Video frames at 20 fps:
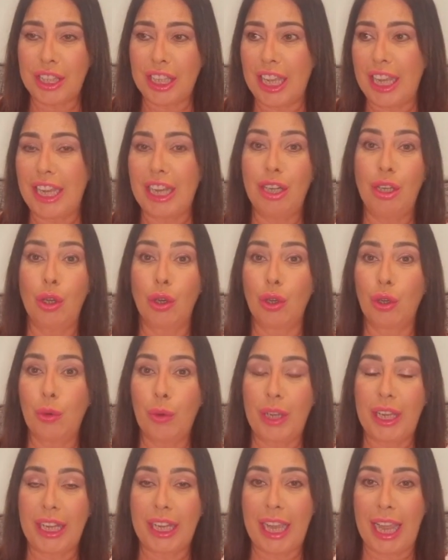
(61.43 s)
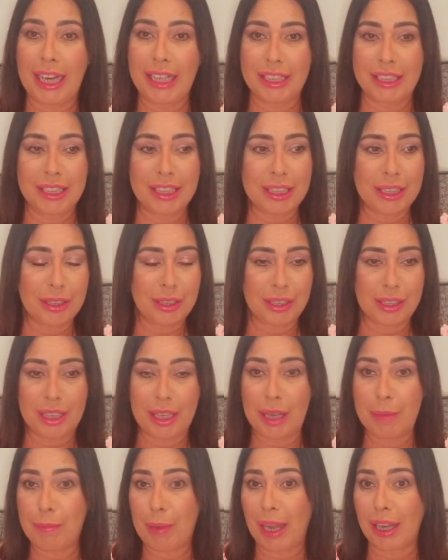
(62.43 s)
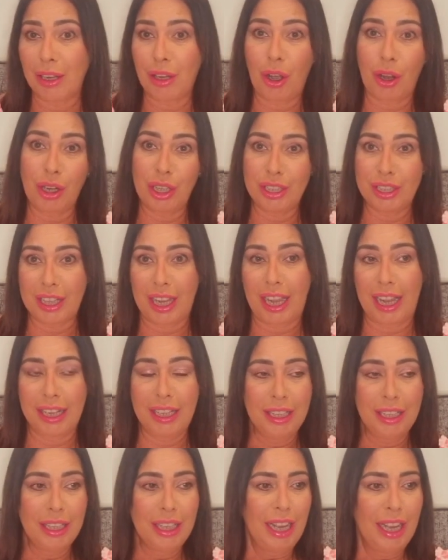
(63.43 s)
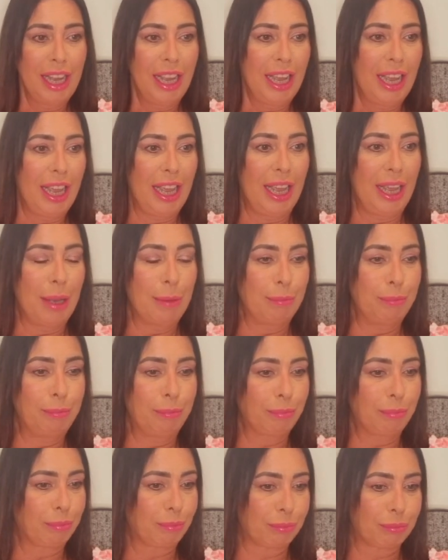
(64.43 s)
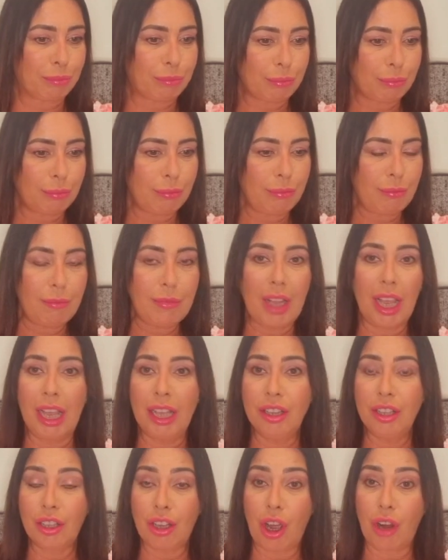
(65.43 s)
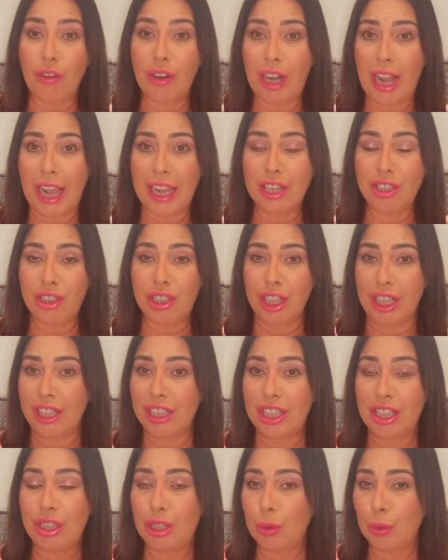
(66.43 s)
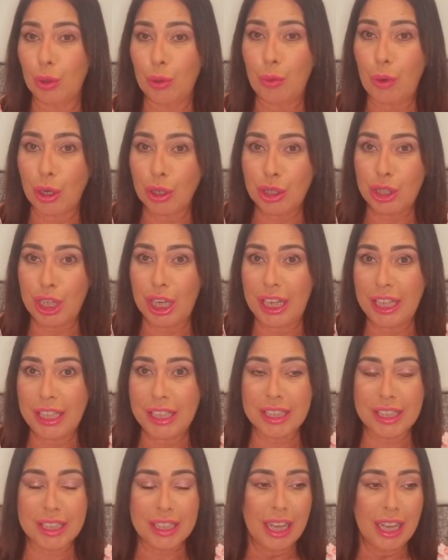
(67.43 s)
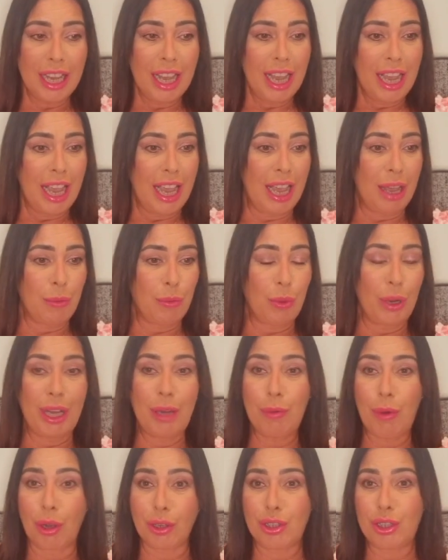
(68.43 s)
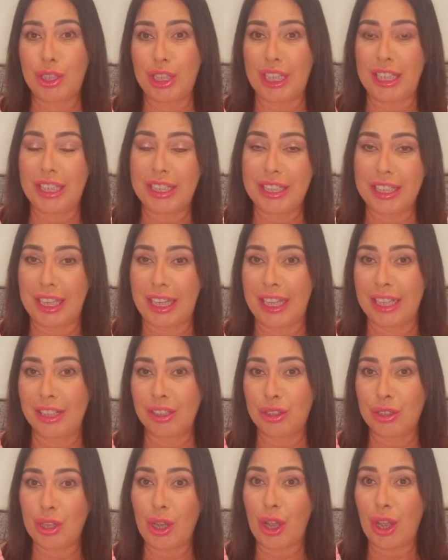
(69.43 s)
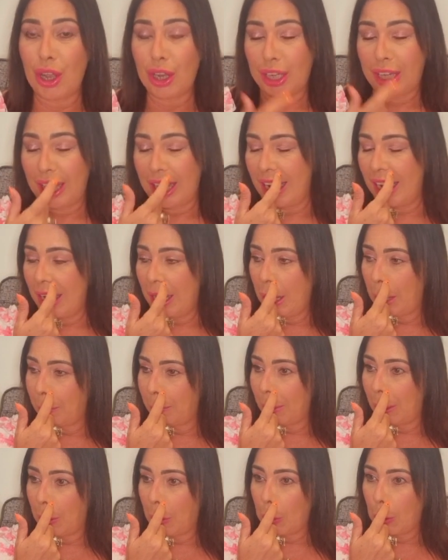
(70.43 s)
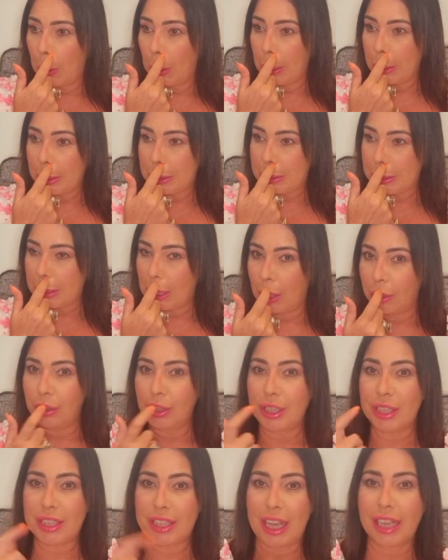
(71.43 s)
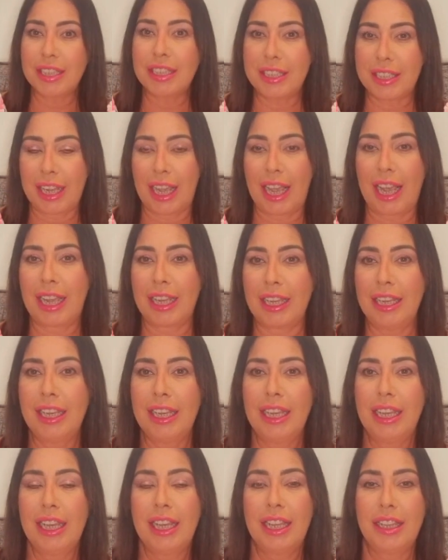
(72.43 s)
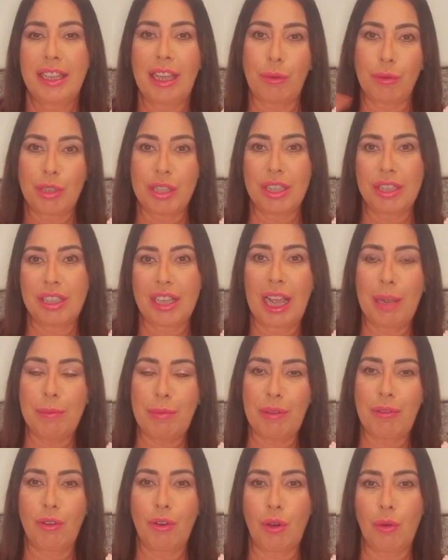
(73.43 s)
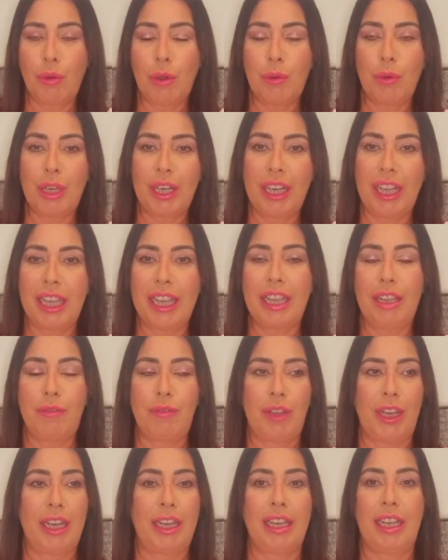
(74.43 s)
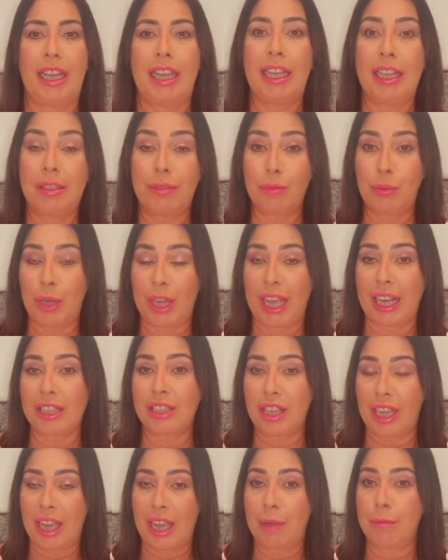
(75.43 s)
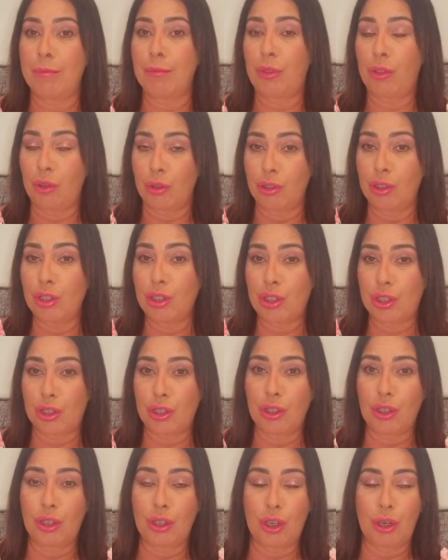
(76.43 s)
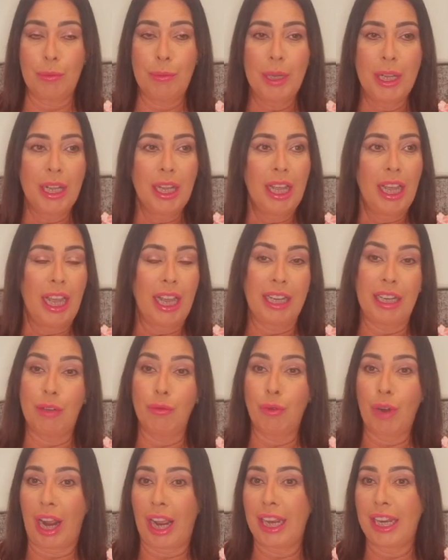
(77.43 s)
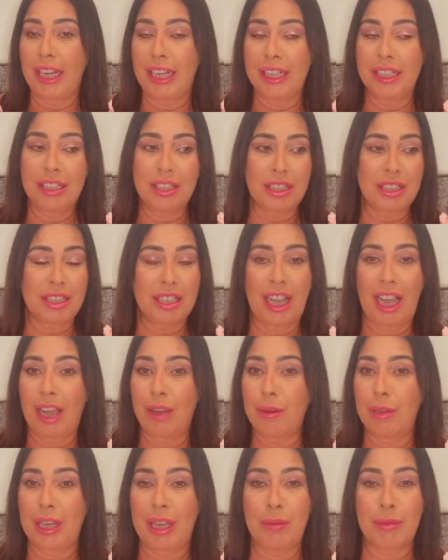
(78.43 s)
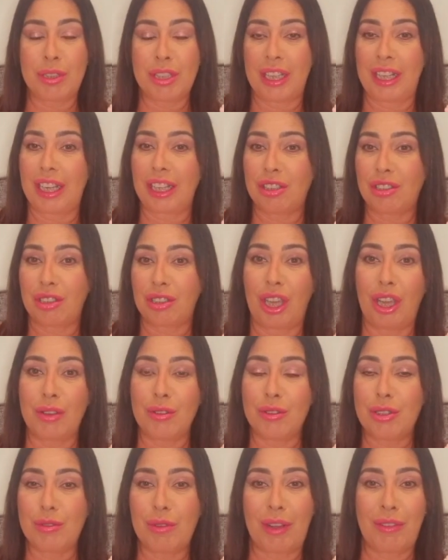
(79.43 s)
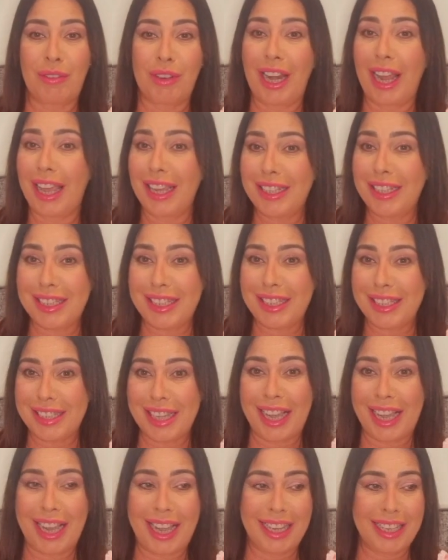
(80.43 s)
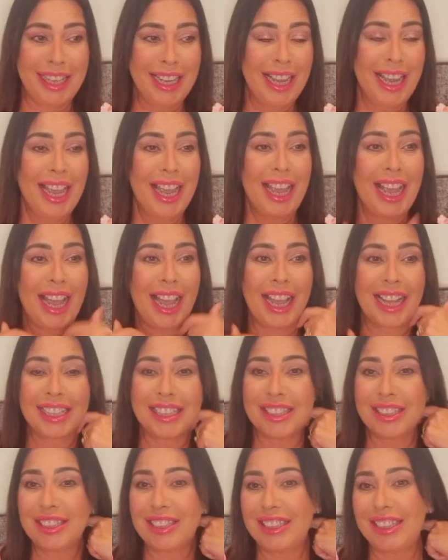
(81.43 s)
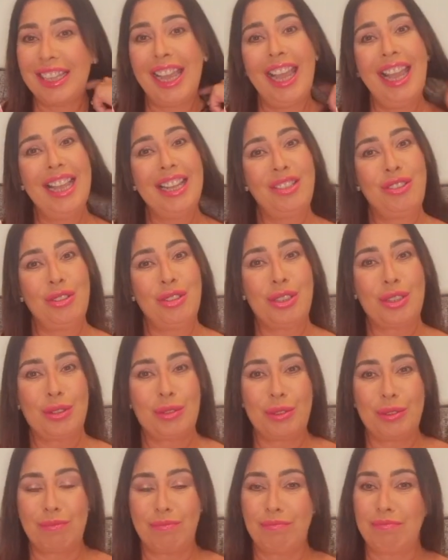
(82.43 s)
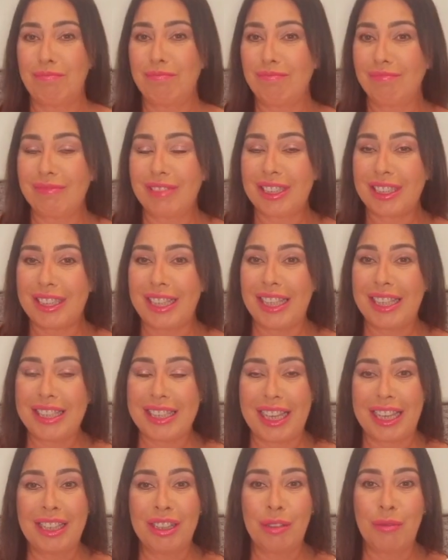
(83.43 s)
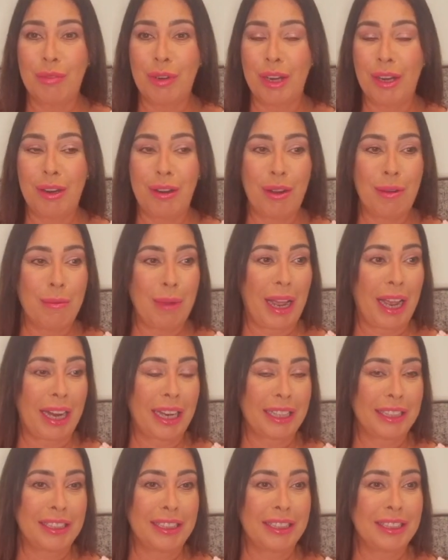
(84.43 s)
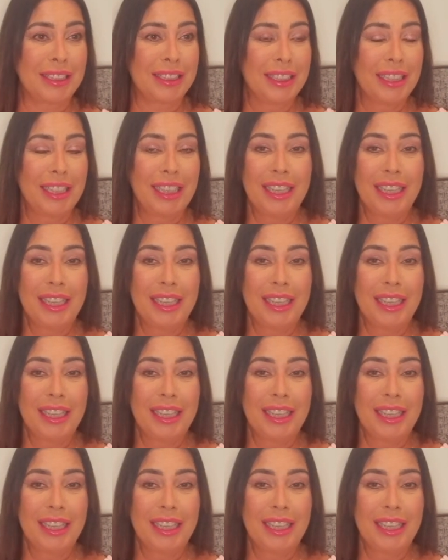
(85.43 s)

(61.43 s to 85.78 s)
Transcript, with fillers: the long weekend, the bank holiday um, and the coronation. Did you all watch it? Uh, we watched it in Turkey because on the Saturday, that was the day before we were leaving, it, we had um thunderstorm and it rained, so it was an excuse to have a lazy day and, yeah, just sit in the room and